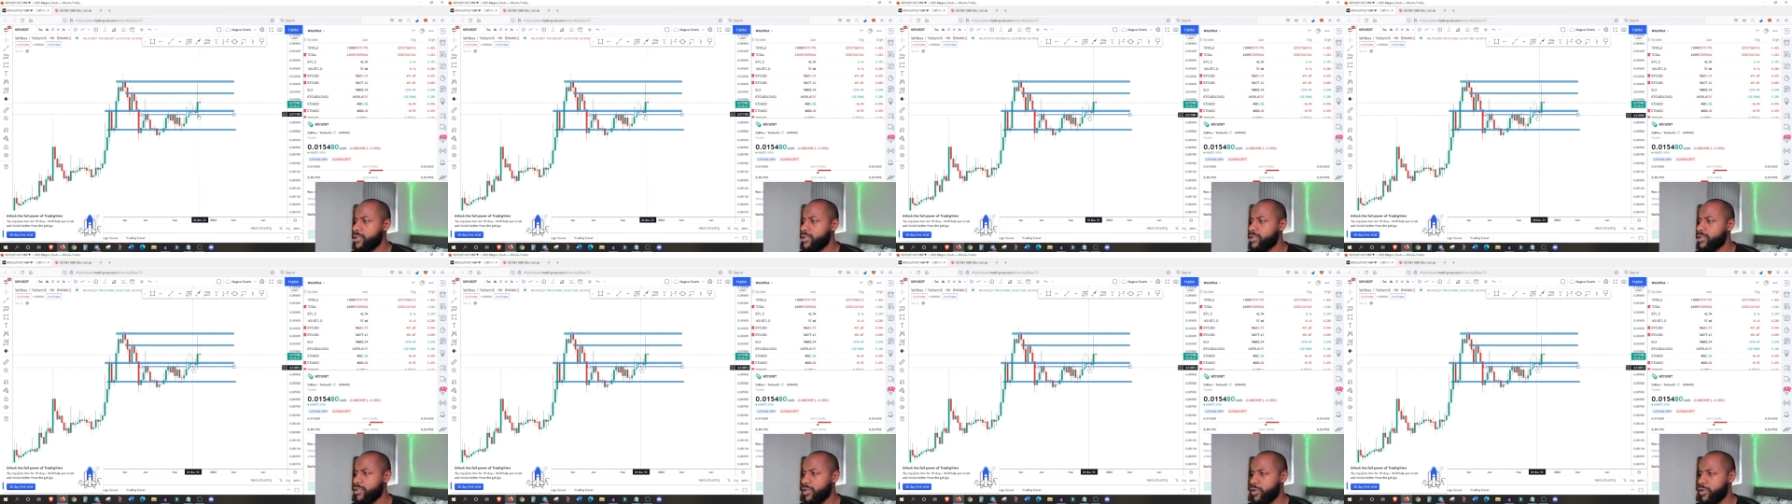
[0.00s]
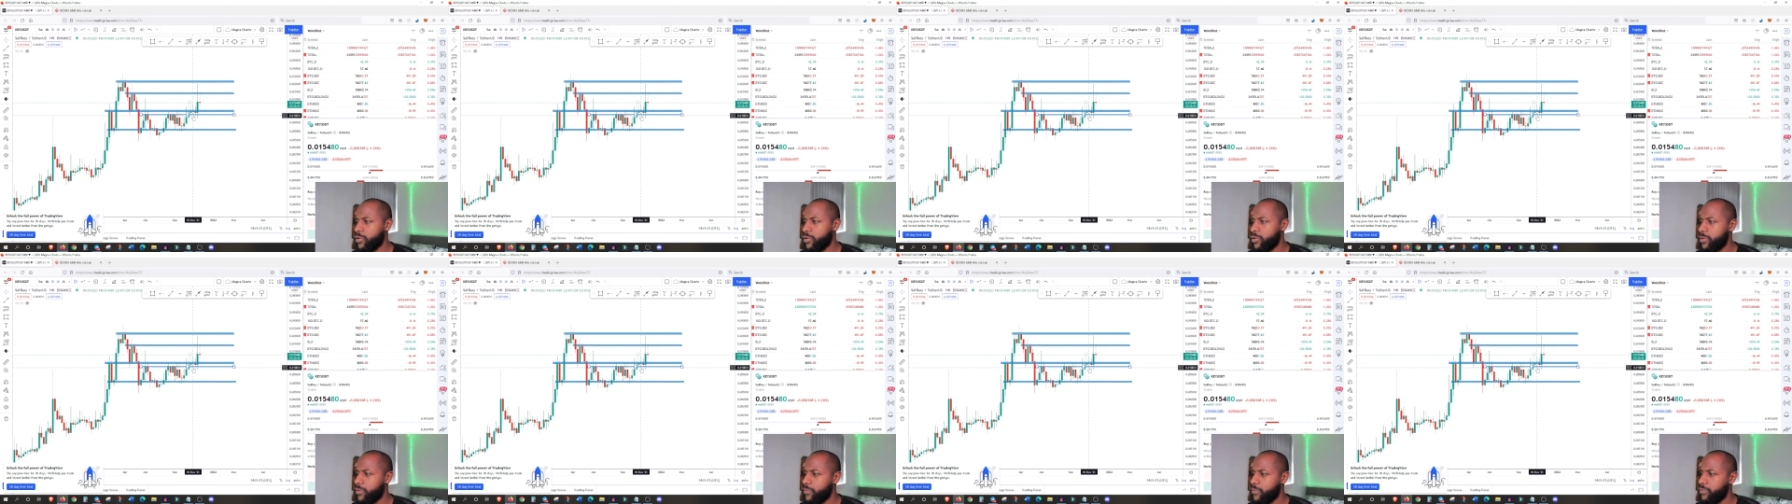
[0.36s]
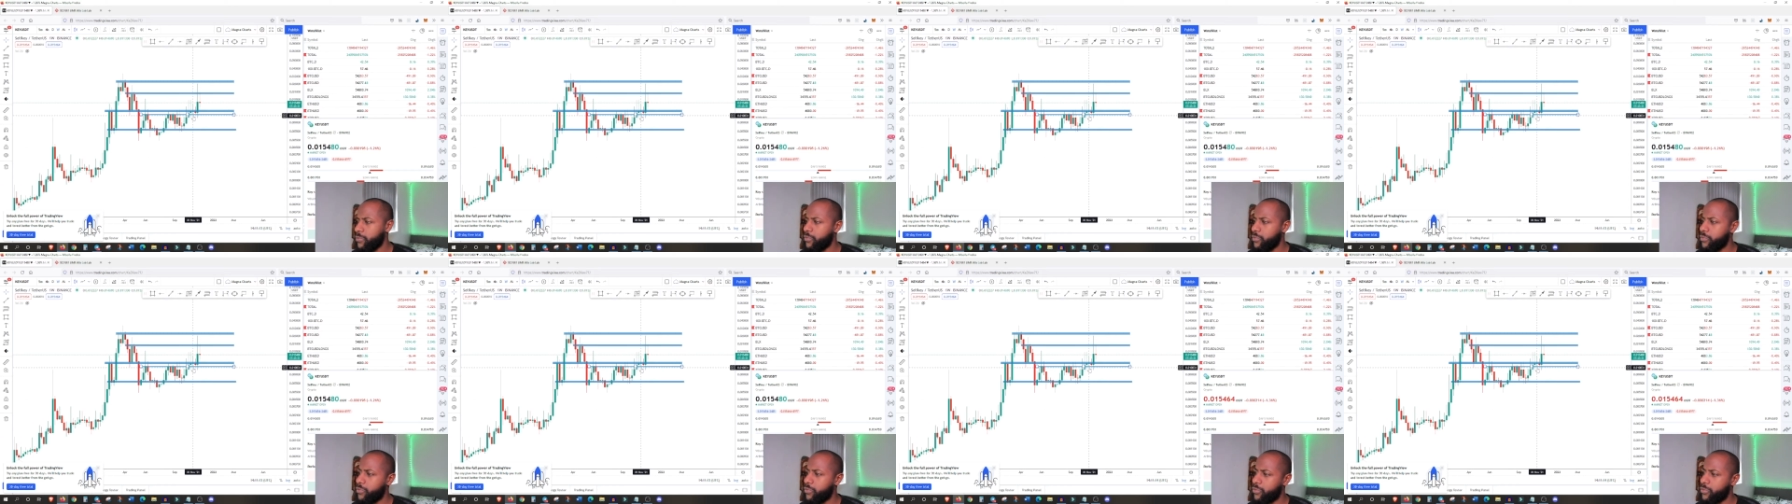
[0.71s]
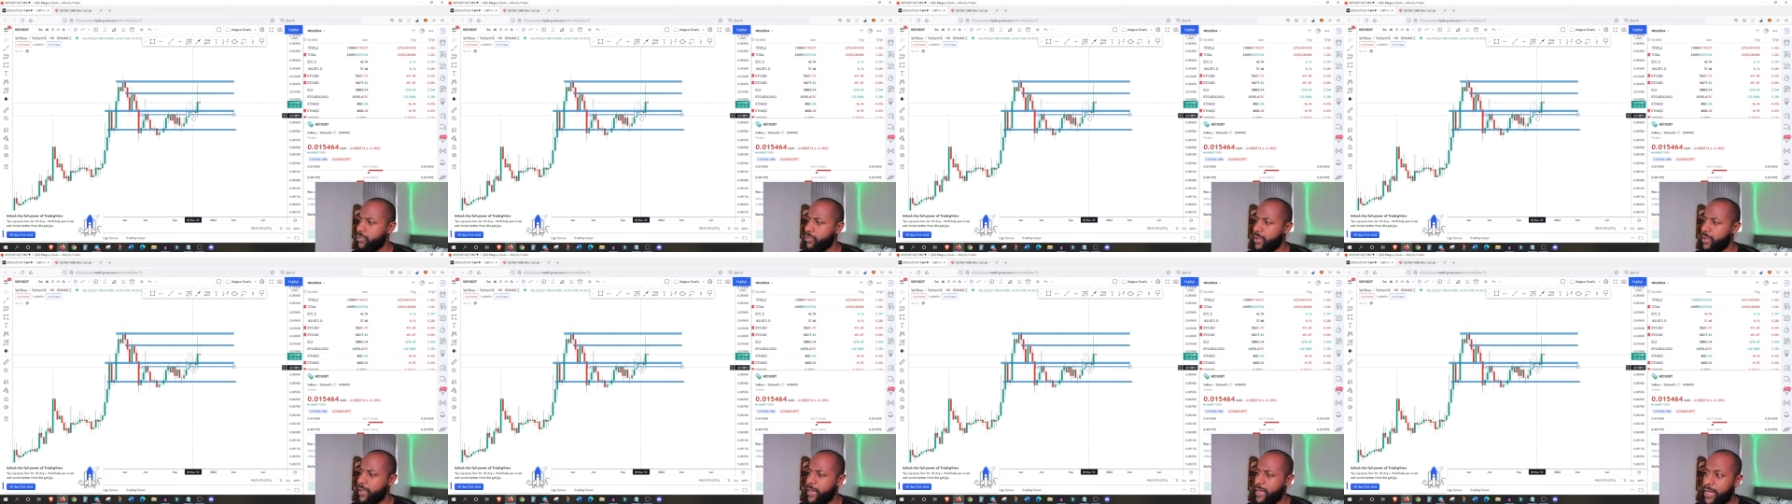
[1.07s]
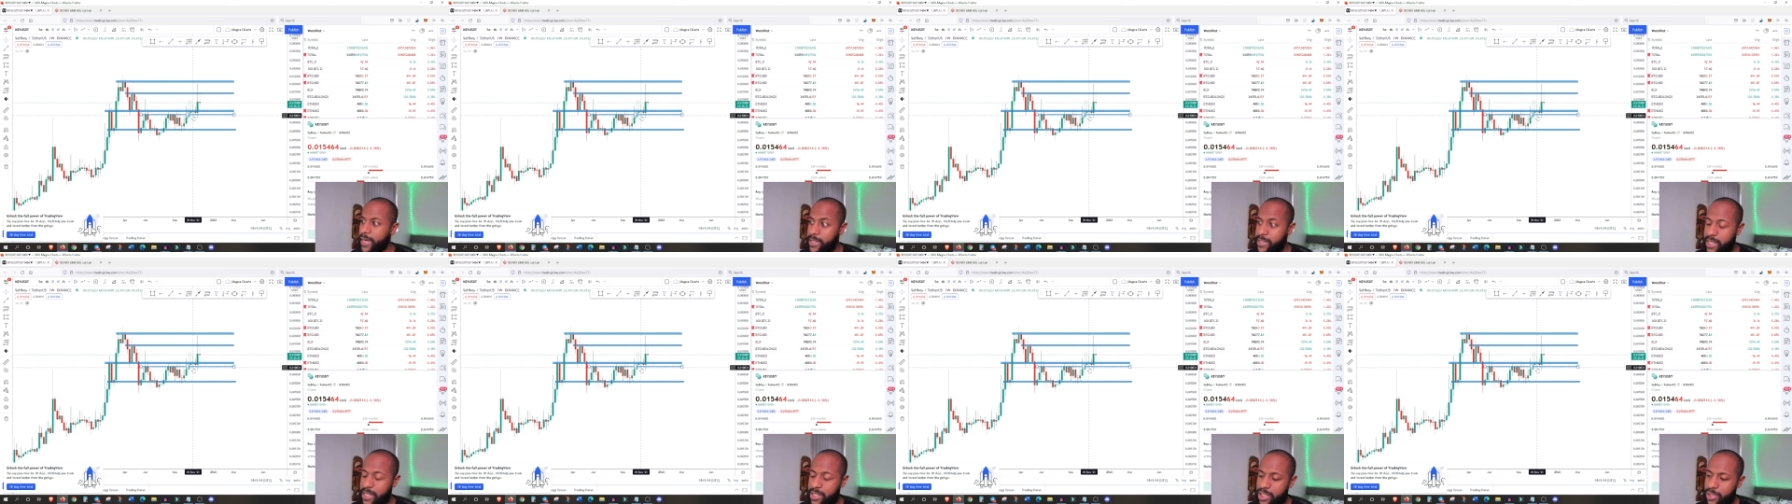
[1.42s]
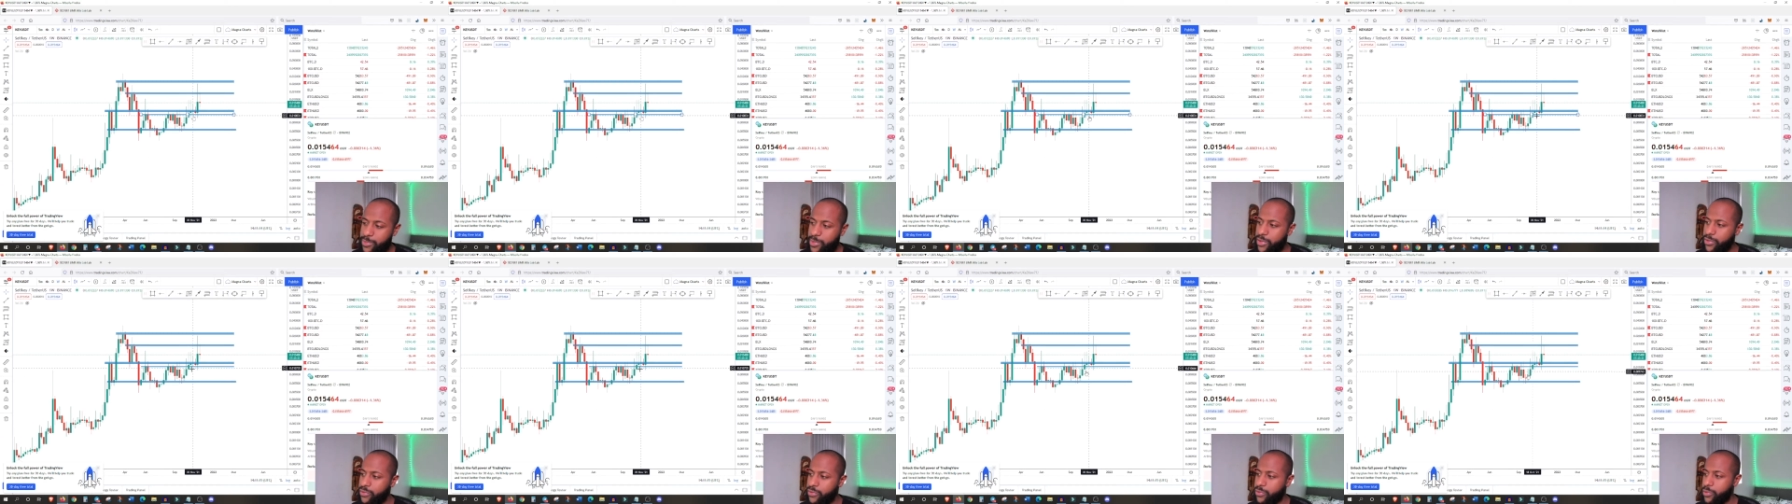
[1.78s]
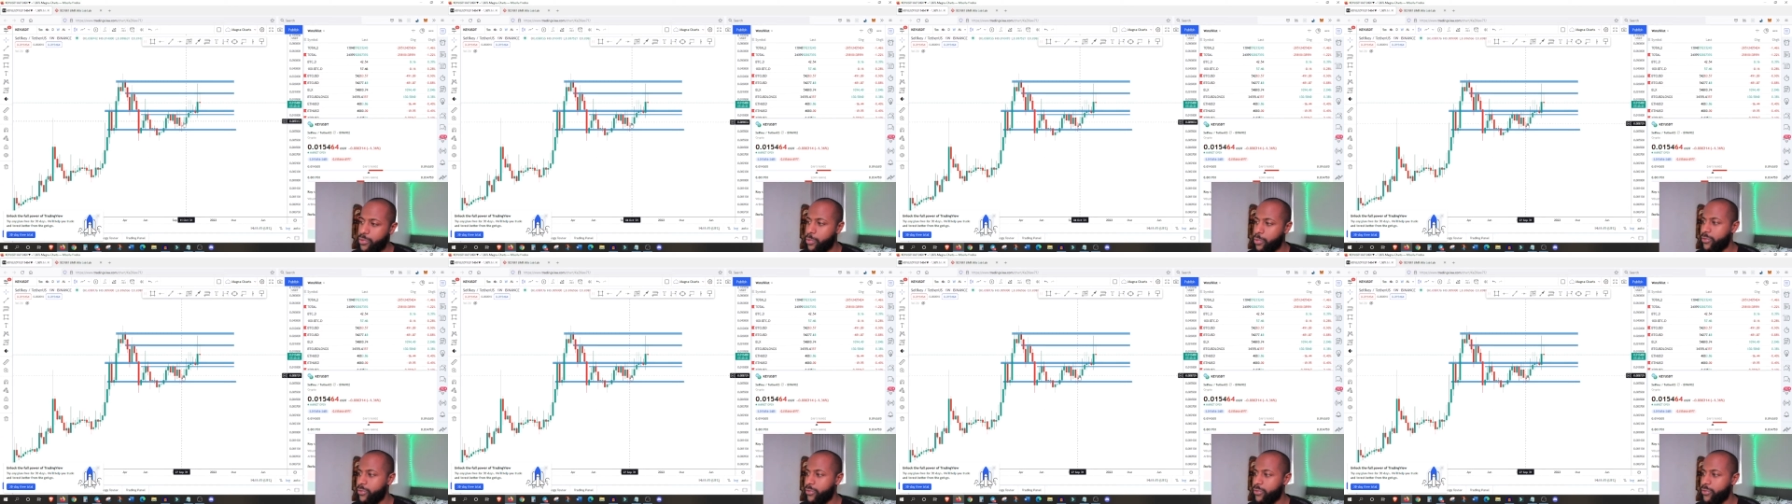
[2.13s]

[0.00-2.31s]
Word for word: So it has actually